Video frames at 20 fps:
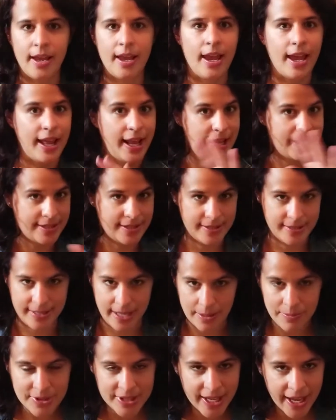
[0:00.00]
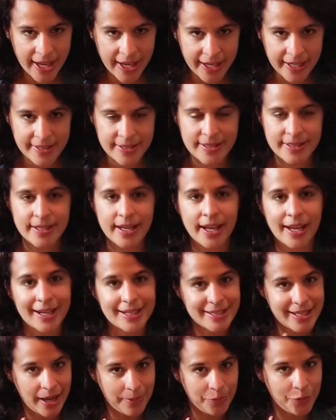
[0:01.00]
It has the same signs,
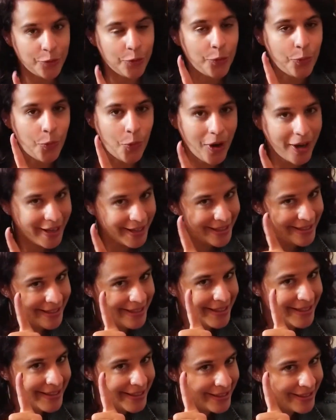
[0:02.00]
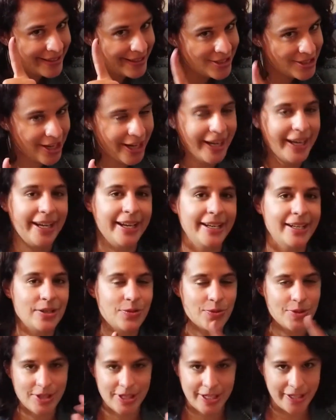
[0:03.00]
except for one change,
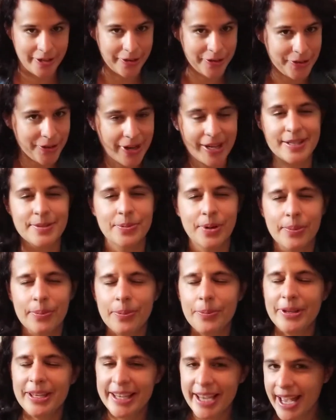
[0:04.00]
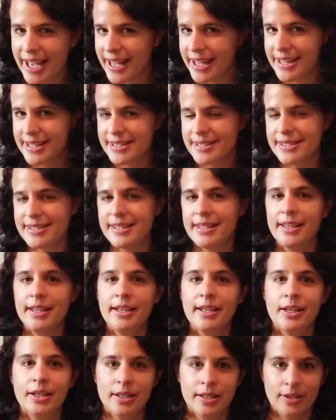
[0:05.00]
which I know you guys probably guess.
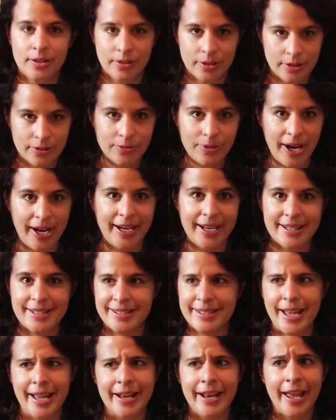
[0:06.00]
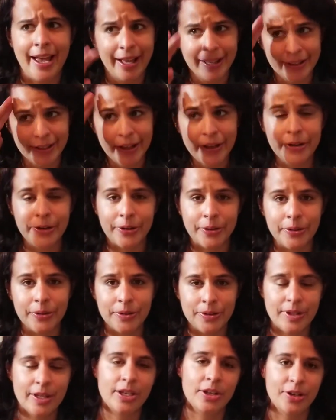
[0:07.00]
Right, it's not
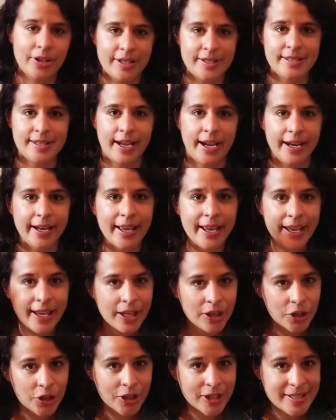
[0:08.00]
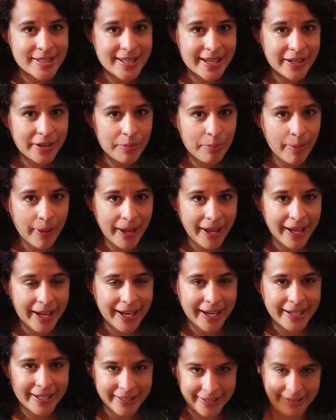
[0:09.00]
hello that you're gonna sign. You're gonna sign goodbye.